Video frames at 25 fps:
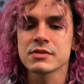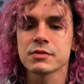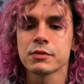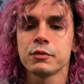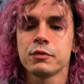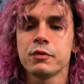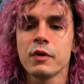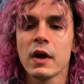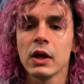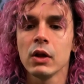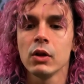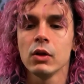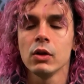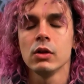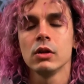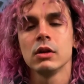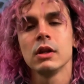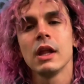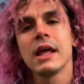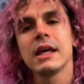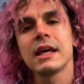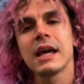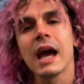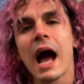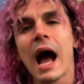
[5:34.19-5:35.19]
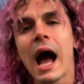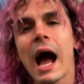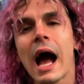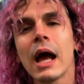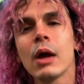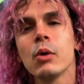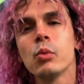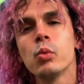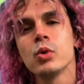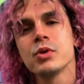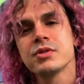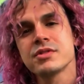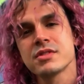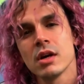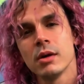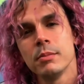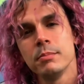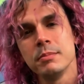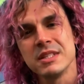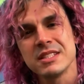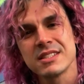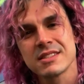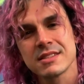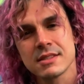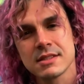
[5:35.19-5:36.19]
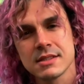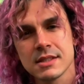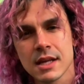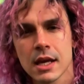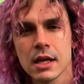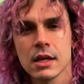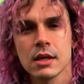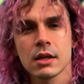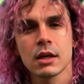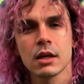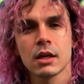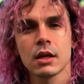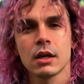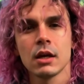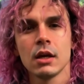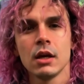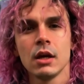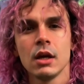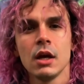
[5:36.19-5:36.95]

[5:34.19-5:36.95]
felt like I was a mistake.